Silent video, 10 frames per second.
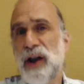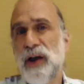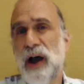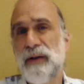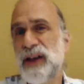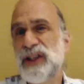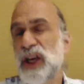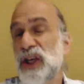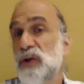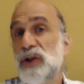on, on, things
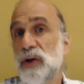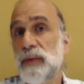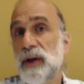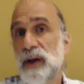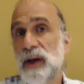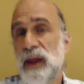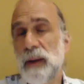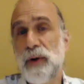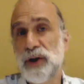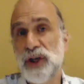like YouTube
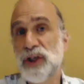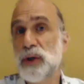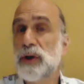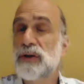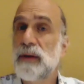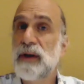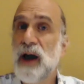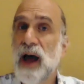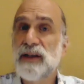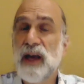that push us to extreme
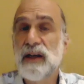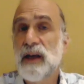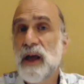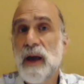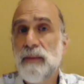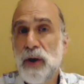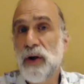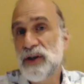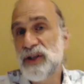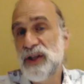content
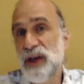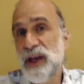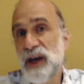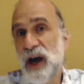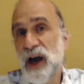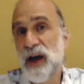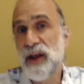because the, uh,